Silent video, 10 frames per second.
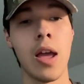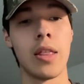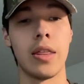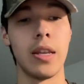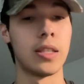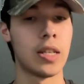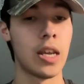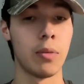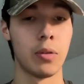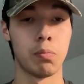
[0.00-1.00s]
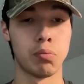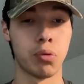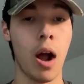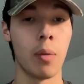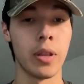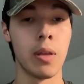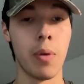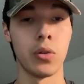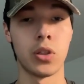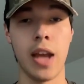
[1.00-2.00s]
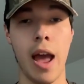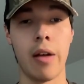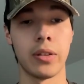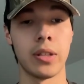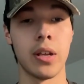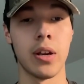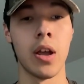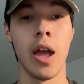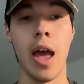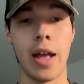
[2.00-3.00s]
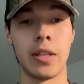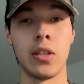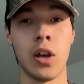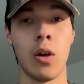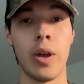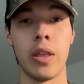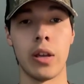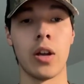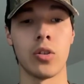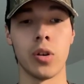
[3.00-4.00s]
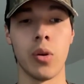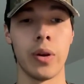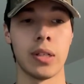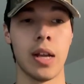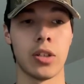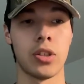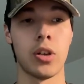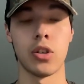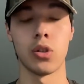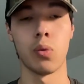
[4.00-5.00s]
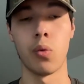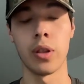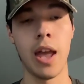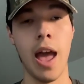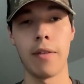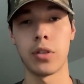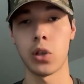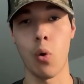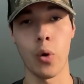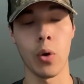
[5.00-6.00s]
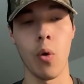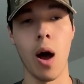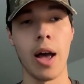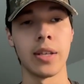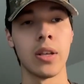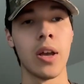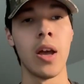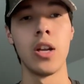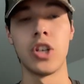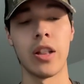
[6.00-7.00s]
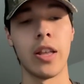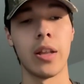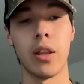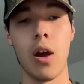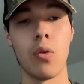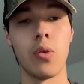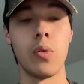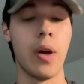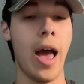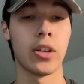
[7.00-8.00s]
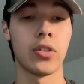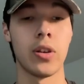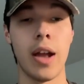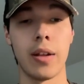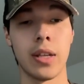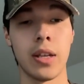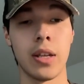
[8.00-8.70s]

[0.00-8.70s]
that this team is probably the most talented head to toe in the country going to next year, just for what they have scoring wise. Jalen Lowe, who actually announced that